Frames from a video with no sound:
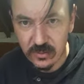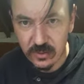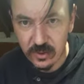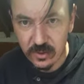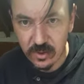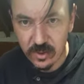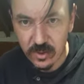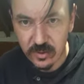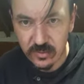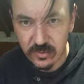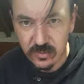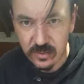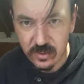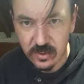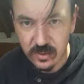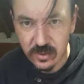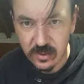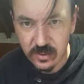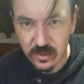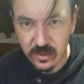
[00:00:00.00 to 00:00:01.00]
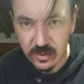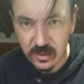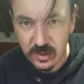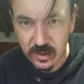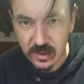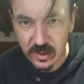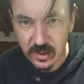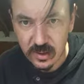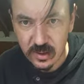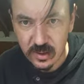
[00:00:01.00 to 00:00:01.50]
kind of
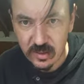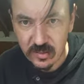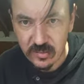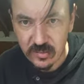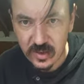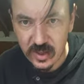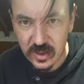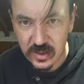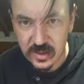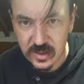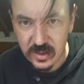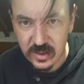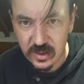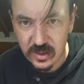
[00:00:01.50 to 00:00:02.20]
effect.